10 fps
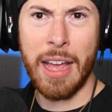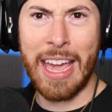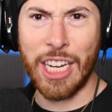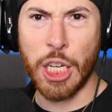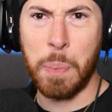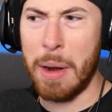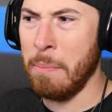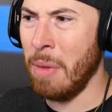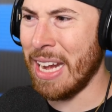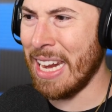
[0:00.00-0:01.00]
he just put
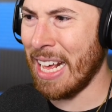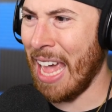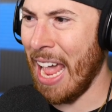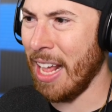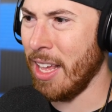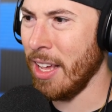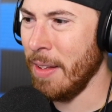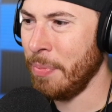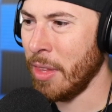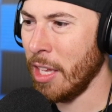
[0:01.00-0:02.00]
money in a cake.
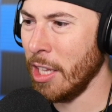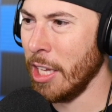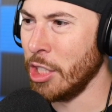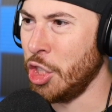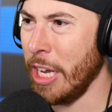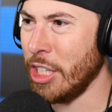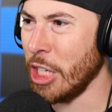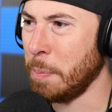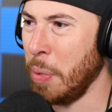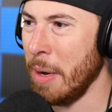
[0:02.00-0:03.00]
Legit
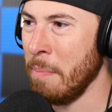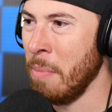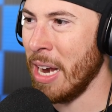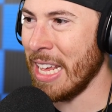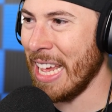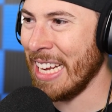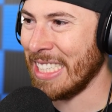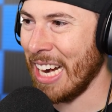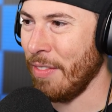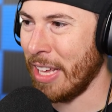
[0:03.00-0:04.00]
just put money
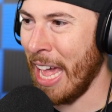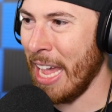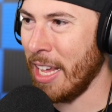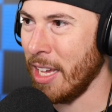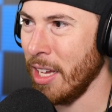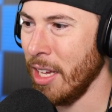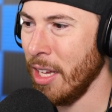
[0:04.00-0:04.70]
inside of a cake.